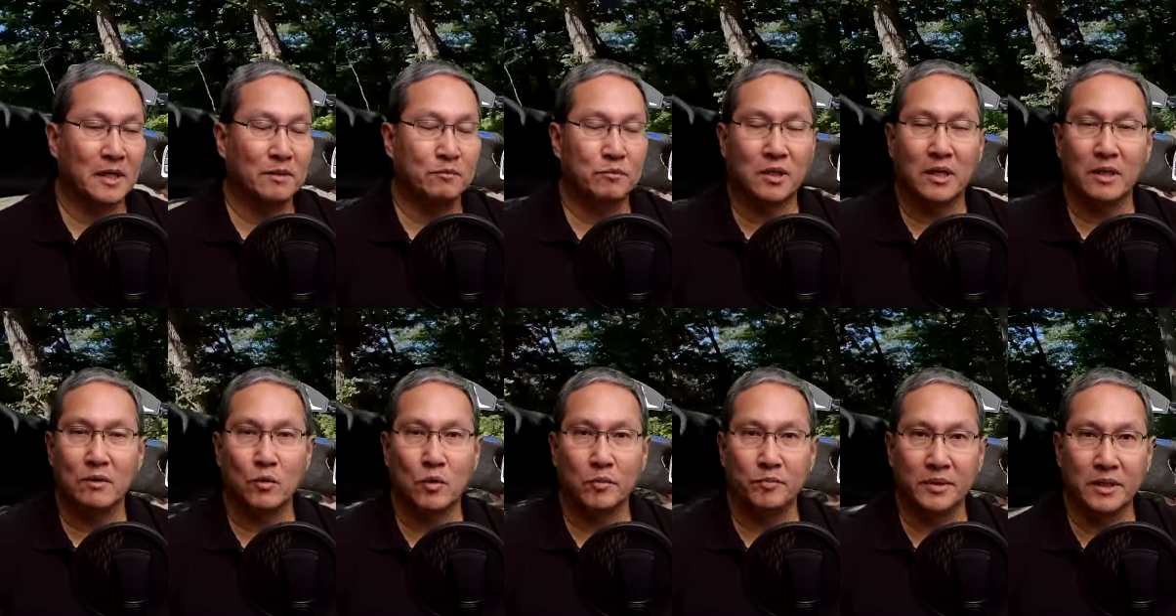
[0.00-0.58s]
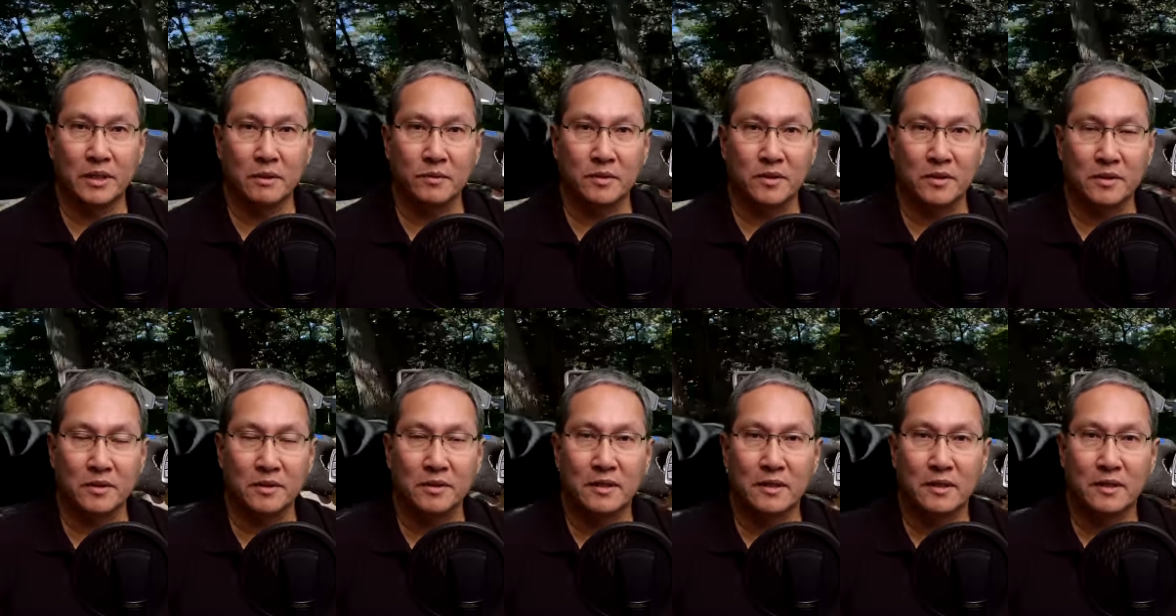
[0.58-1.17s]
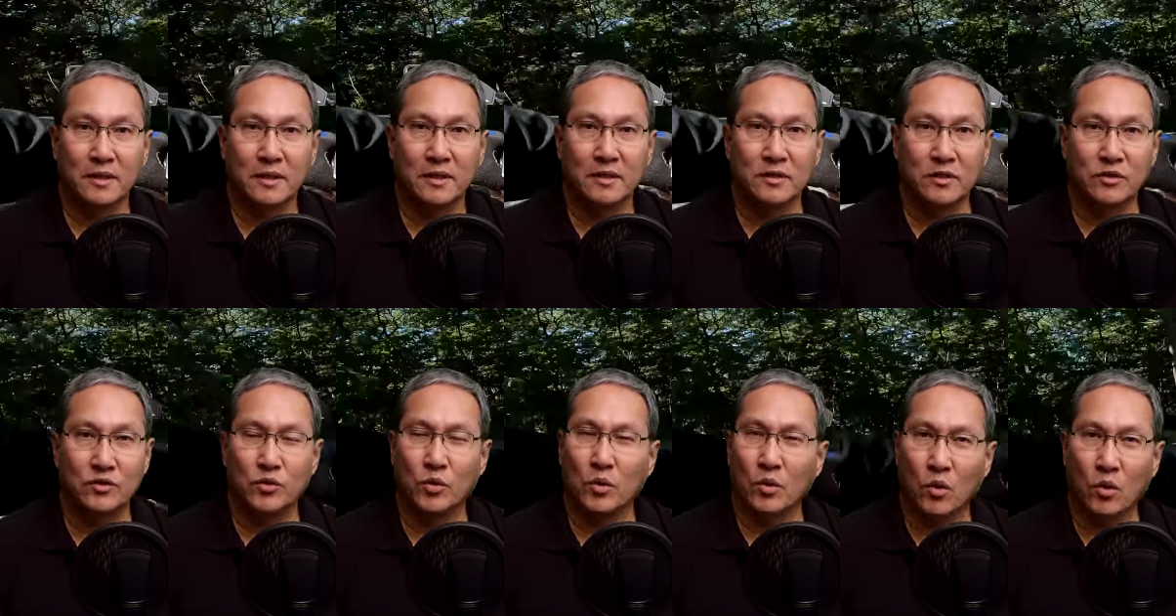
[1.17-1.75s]
probably won't be able to
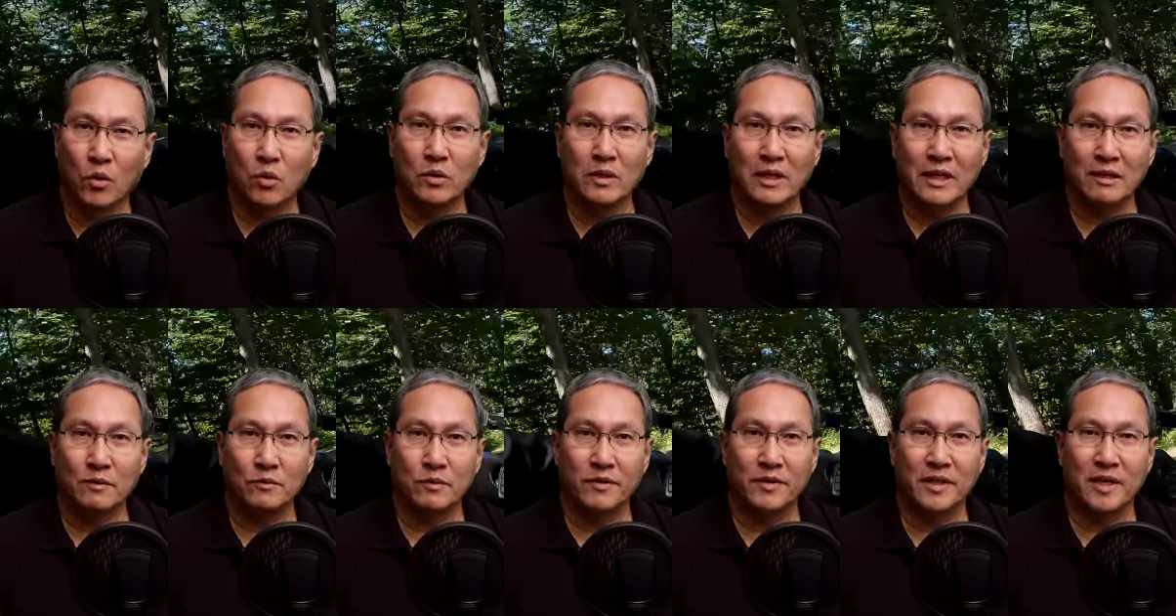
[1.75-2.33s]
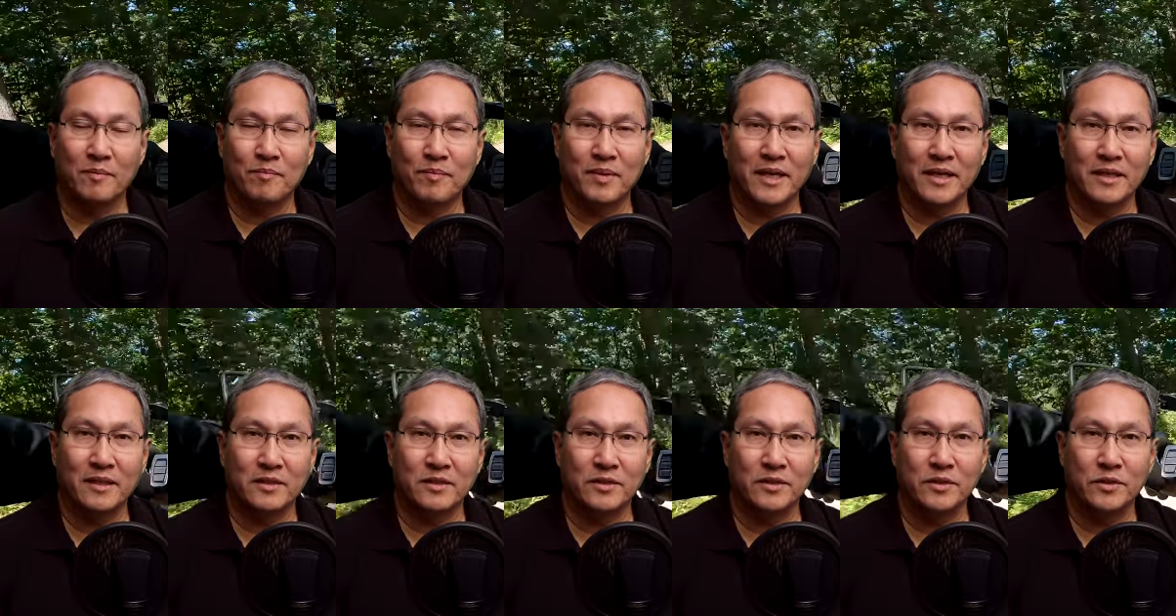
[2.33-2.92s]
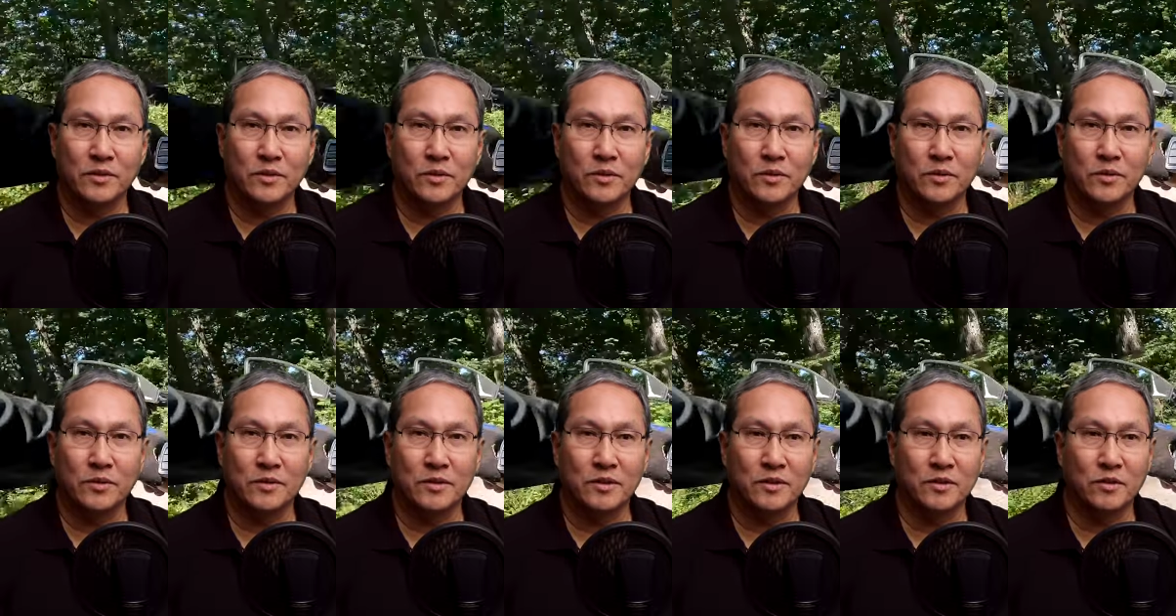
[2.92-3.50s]
do a whole lot with that bike
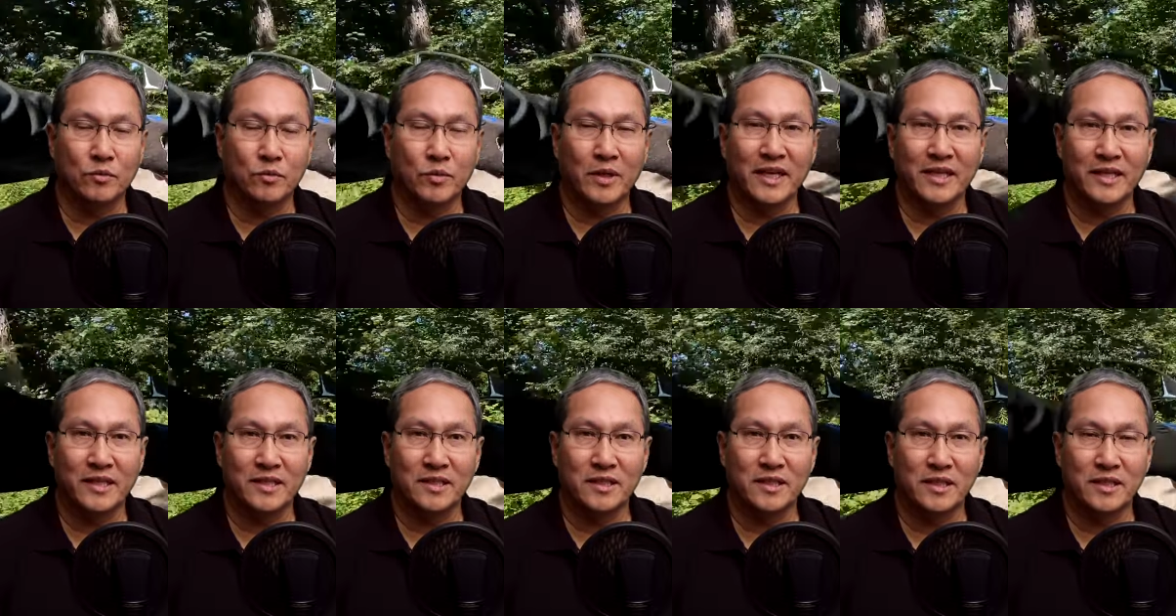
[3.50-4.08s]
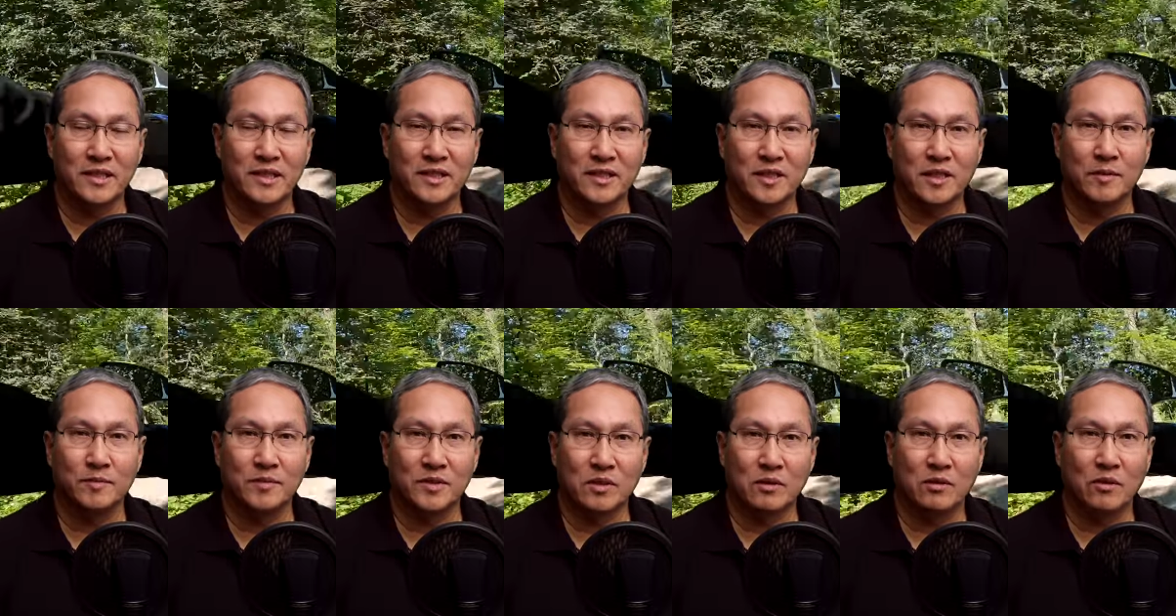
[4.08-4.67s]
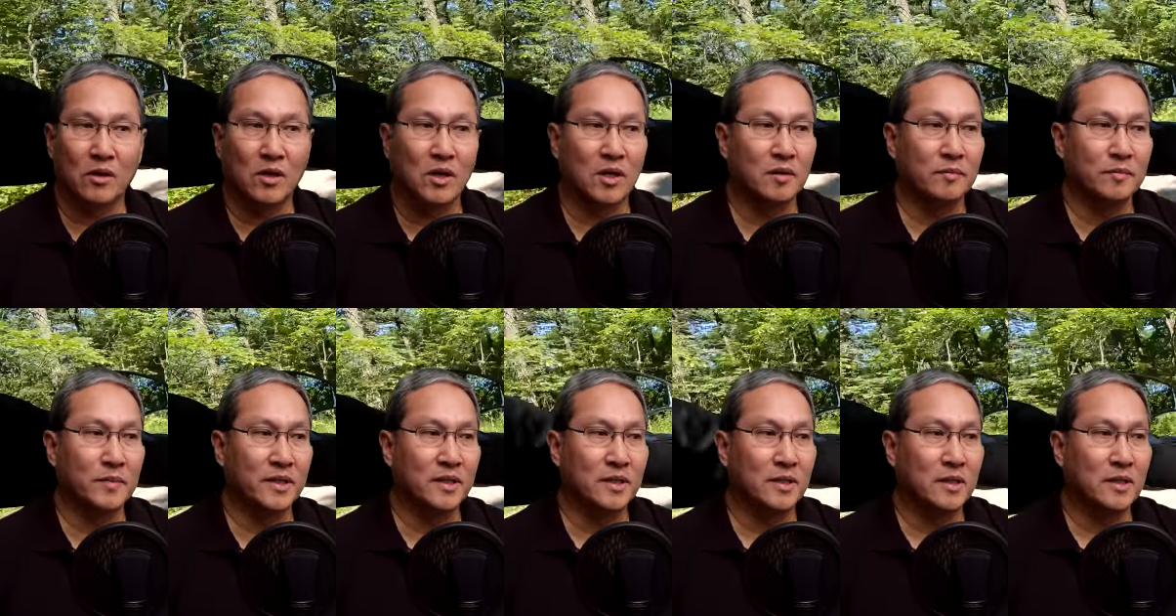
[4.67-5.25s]
until, riding season comes along.
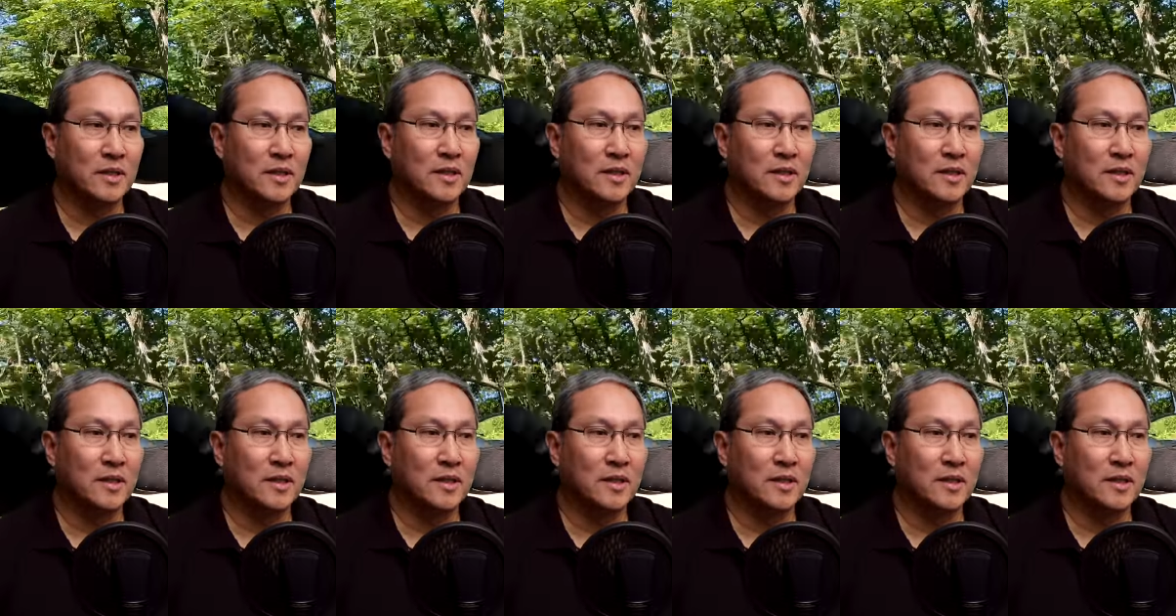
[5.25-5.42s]
But